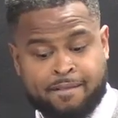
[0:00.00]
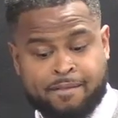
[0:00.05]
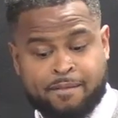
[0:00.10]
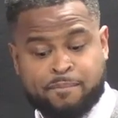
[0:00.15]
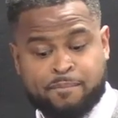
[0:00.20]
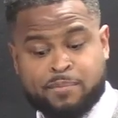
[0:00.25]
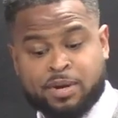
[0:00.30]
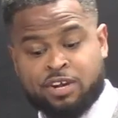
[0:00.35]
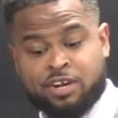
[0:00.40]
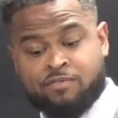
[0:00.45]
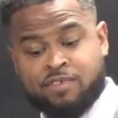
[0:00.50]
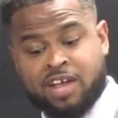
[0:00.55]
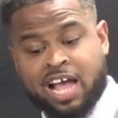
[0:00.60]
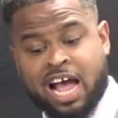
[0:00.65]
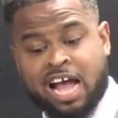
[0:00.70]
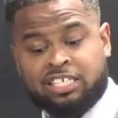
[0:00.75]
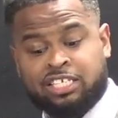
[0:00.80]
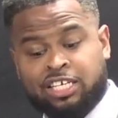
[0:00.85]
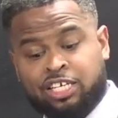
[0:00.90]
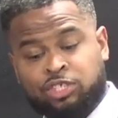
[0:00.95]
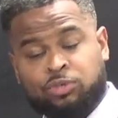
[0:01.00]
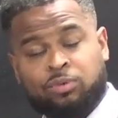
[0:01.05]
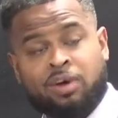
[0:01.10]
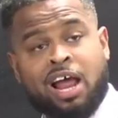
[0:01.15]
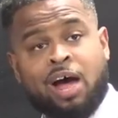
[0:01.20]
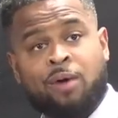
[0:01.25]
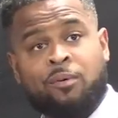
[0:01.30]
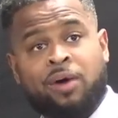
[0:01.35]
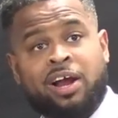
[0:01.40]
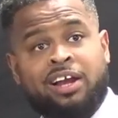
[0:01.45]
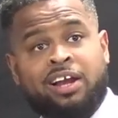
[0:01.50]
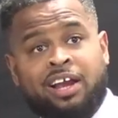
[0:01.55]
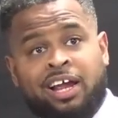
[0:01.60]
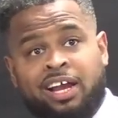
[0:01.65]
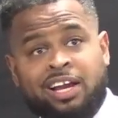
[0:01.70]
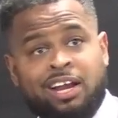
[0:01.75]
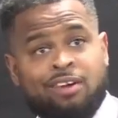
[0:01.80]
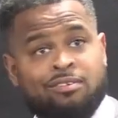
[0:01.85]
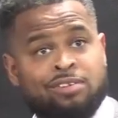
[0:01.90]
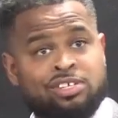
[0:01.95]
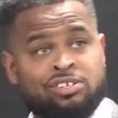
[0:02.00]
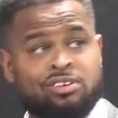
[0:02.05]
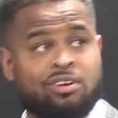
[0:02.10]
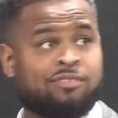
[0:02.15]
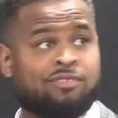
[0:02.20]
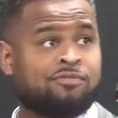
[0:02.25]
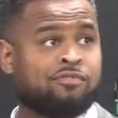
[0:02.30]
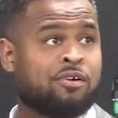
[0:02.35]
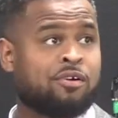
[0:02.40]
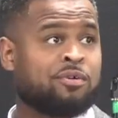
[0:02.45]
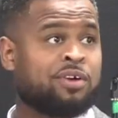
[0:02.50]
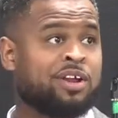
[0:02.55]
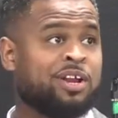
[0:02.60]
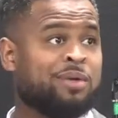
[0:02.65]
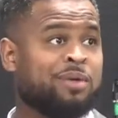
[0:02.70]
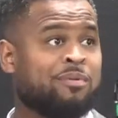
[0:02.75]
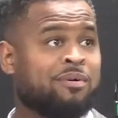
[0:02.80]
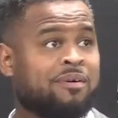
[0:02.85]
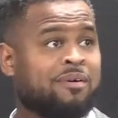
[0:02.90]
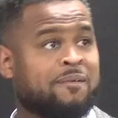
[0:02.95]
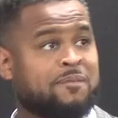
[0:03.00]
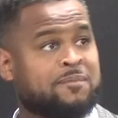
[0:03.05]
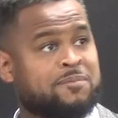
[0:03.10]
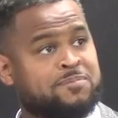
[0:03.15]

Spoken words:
But the reality is, when I went there is no throne anymore.